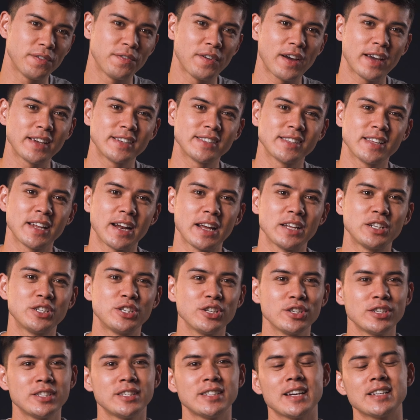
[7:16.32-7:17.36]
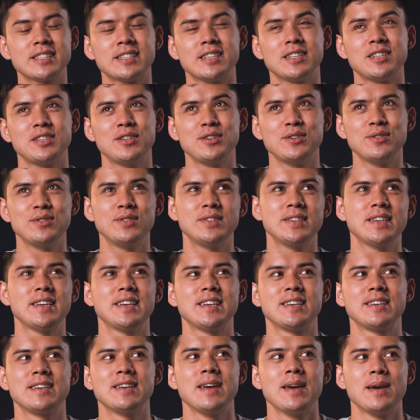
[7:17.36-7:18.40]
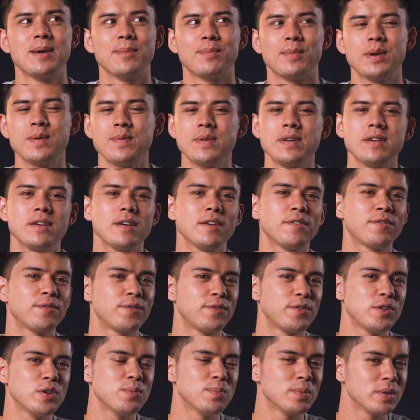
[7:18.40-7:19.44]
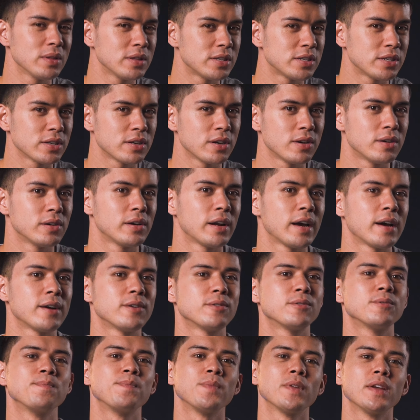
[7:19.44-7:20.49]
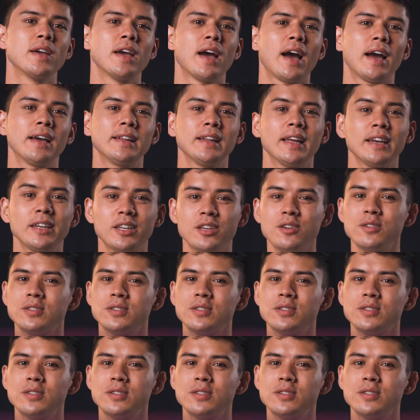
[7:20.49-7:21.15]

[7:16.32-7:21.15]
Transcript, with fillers: device that I just started using maybe a few months ago now. I like